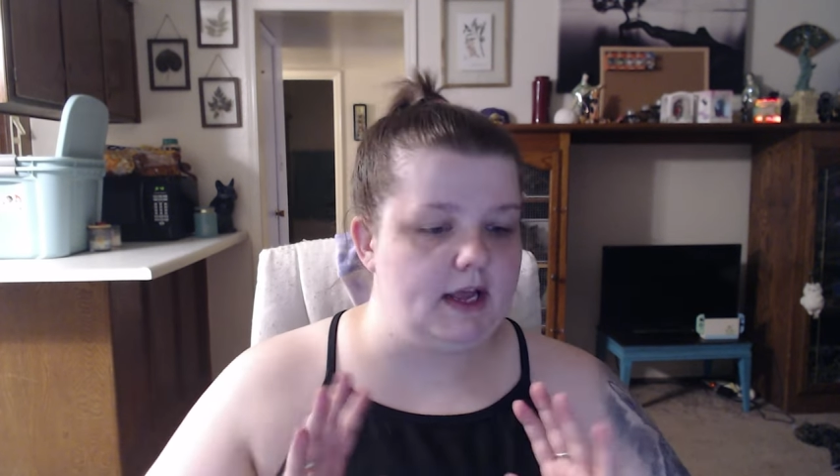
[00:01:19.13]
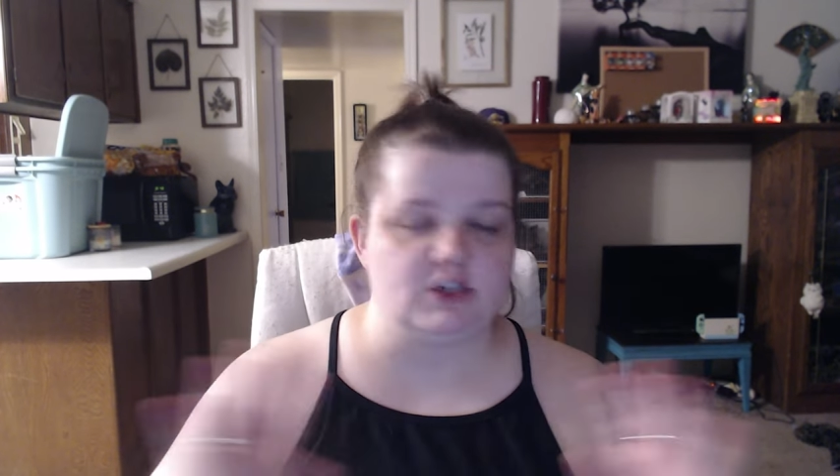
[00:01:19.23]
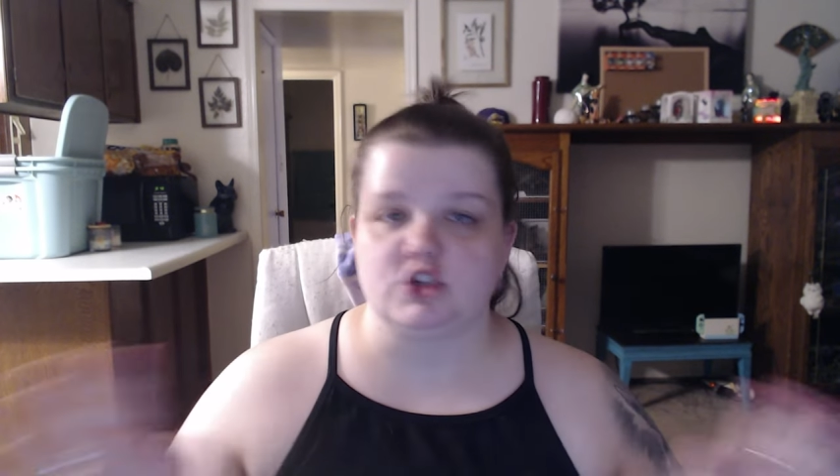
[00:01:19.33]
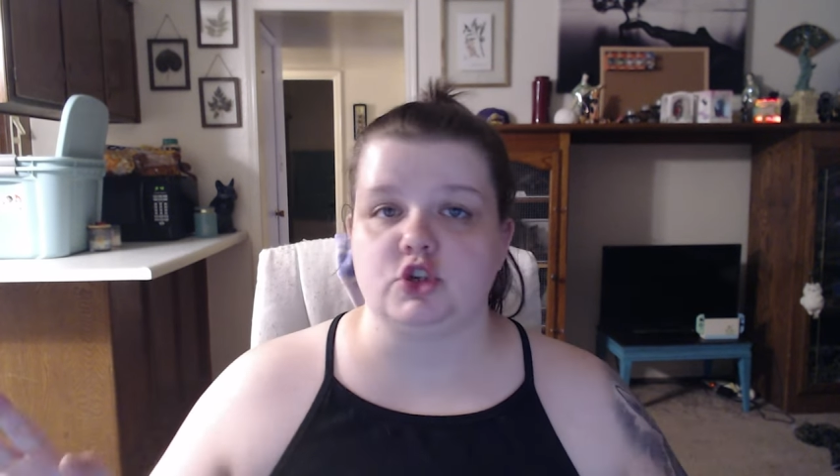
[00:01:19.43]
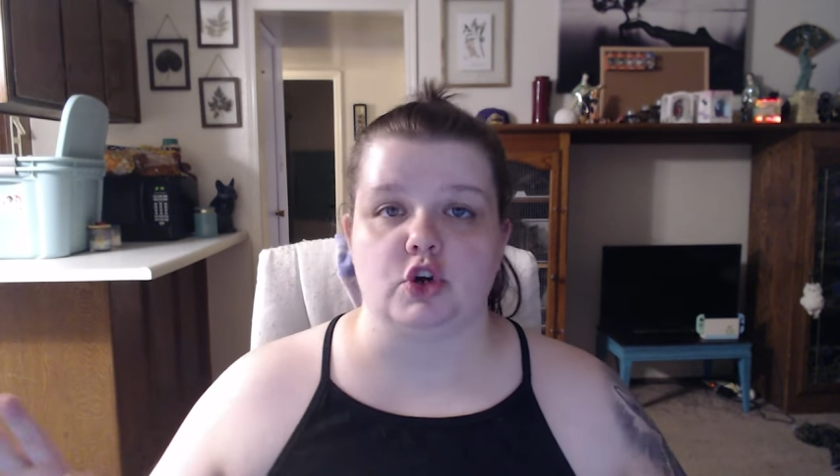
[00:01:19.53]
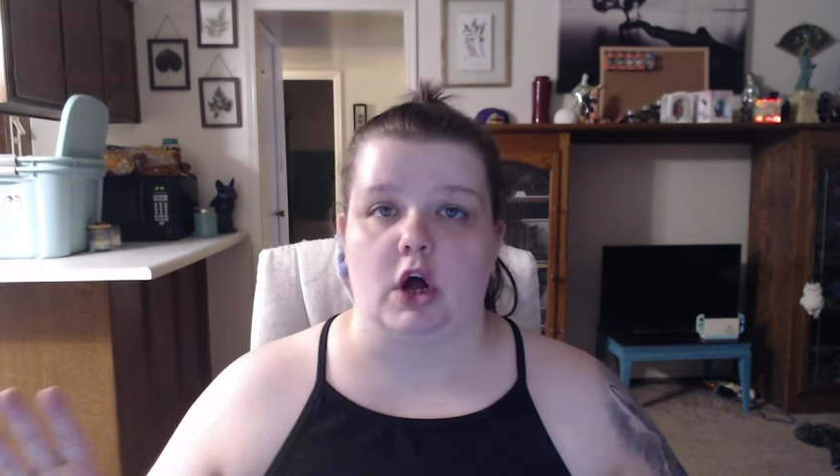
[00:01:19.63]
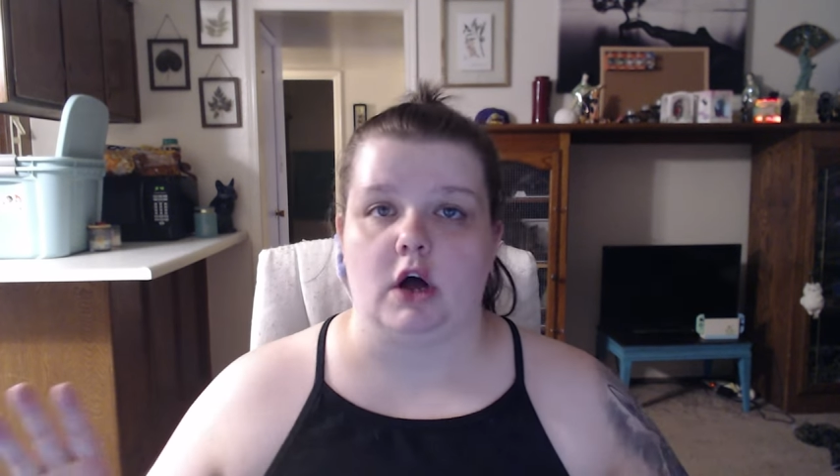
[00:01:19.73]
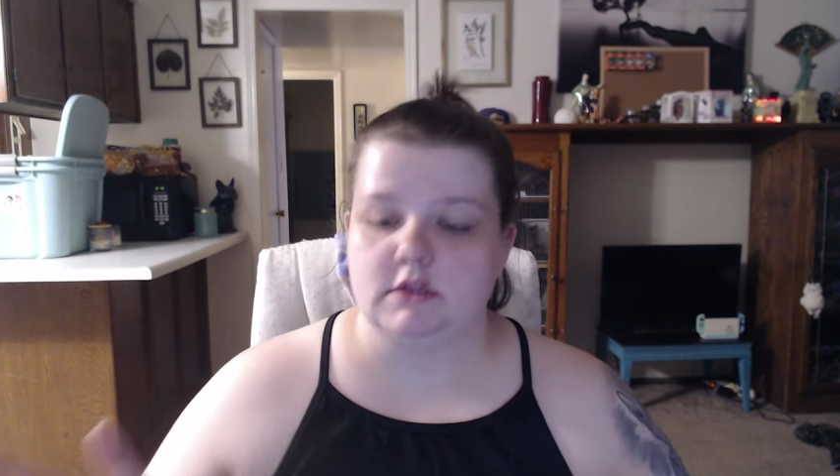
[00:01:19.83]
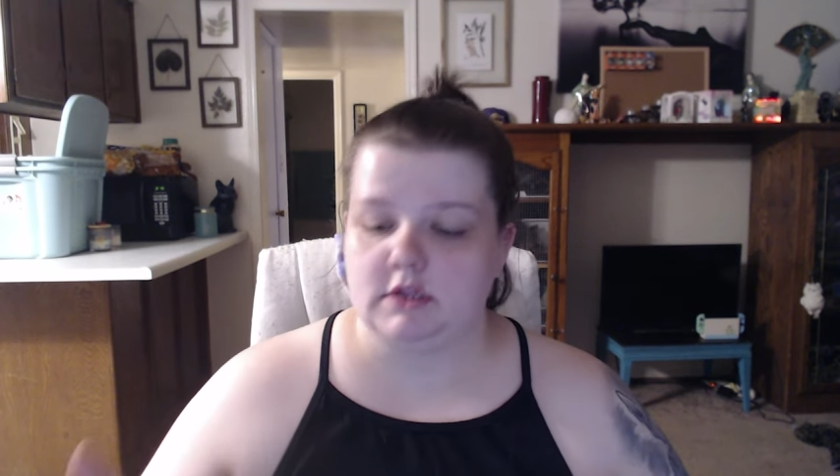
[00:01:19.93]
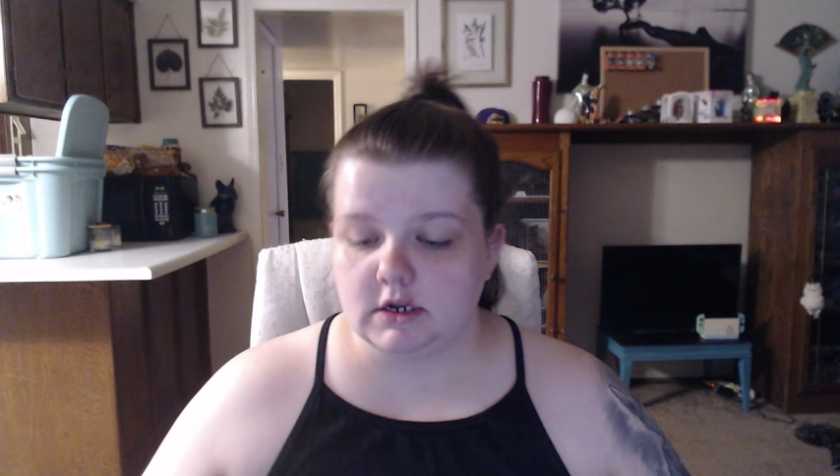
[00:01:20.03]
It just took
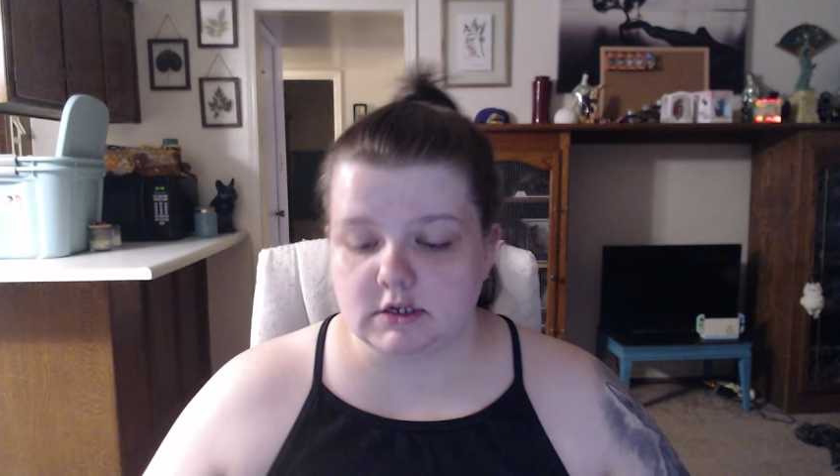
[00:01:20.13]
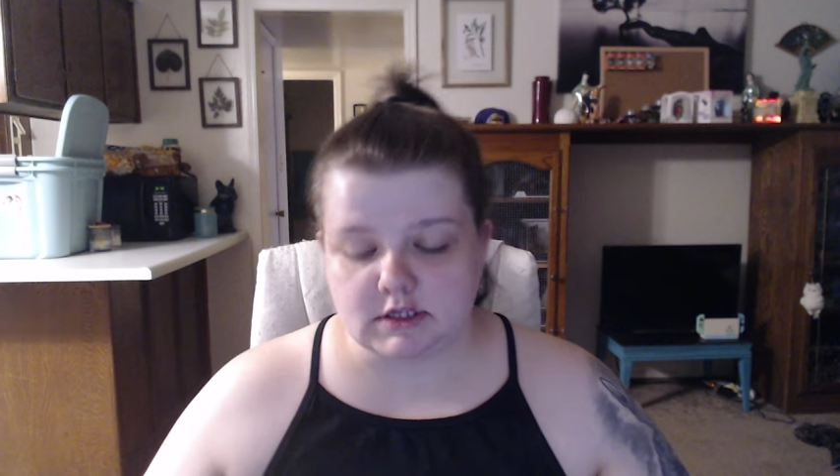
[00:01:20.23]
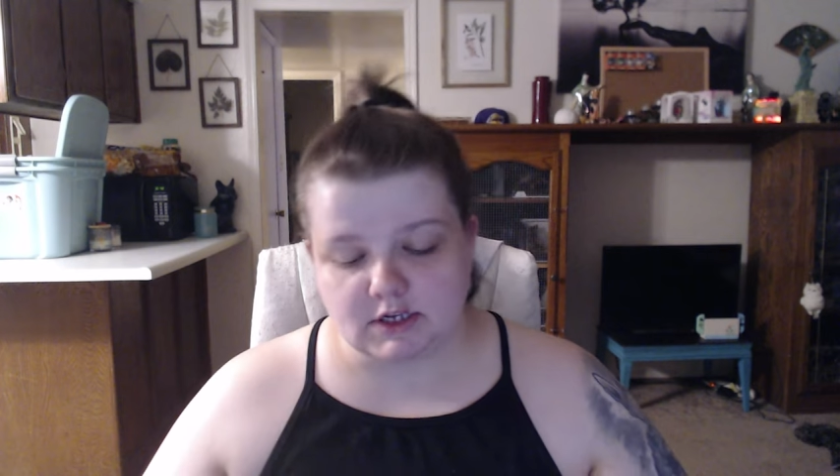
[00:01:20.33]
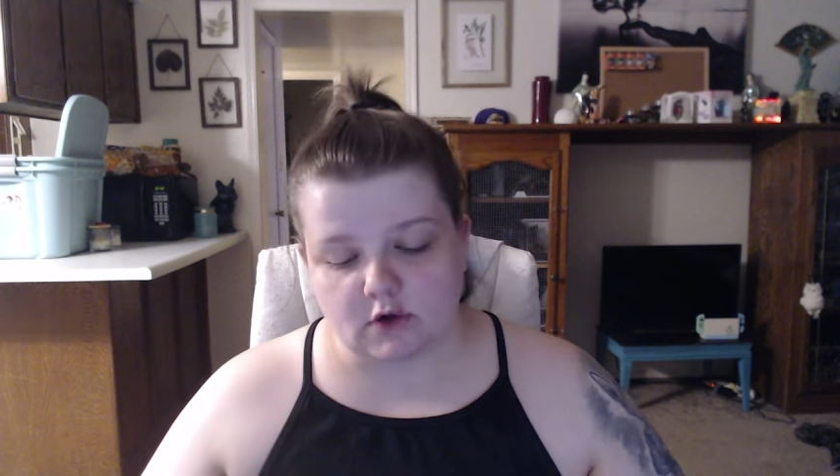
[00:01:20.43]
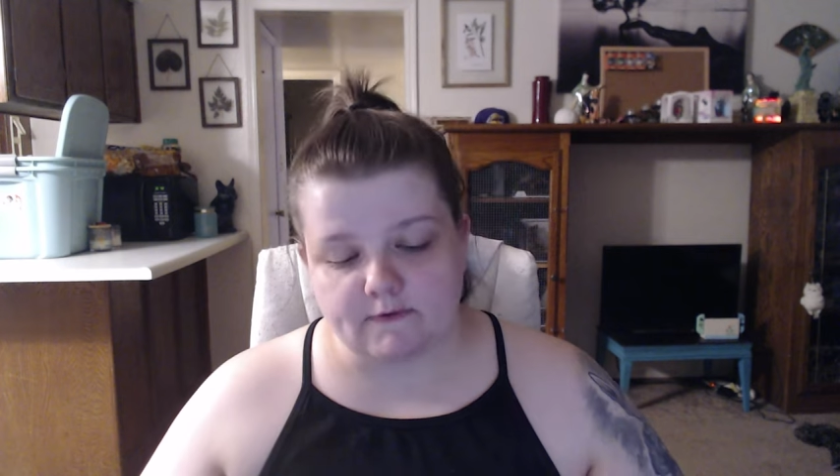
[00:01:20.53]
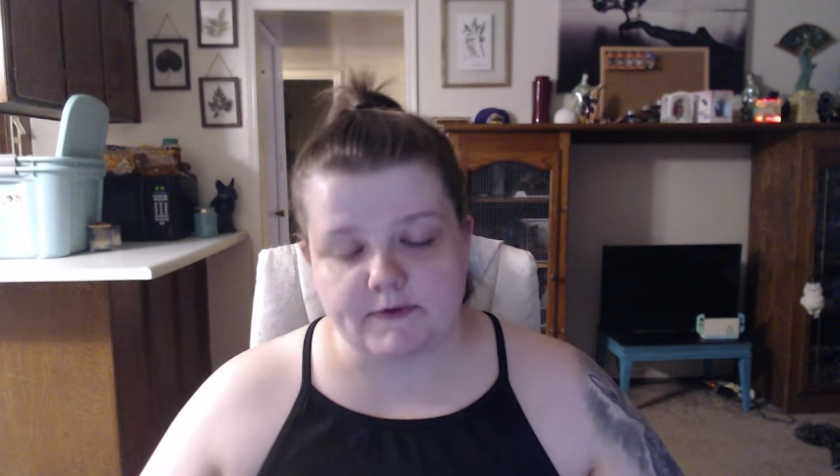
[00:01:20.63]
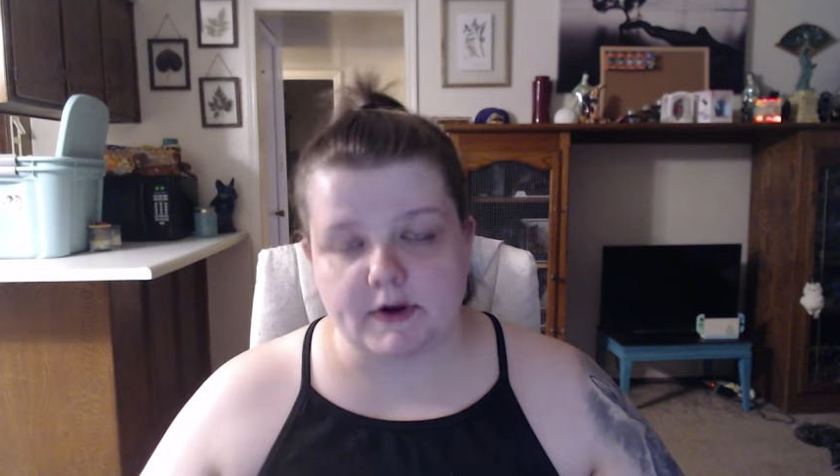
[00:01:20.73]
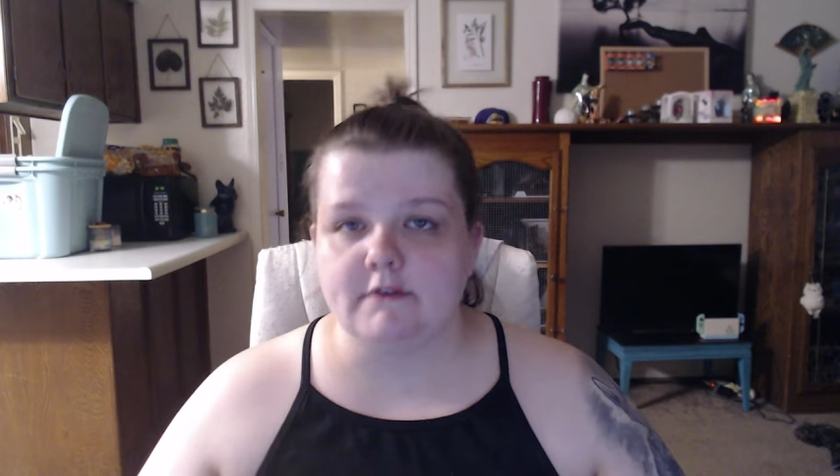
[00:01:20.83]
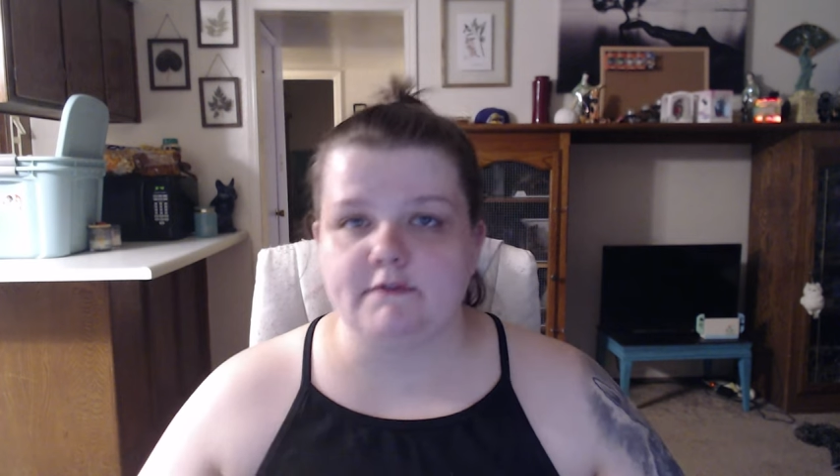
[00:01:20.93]
off. These are very,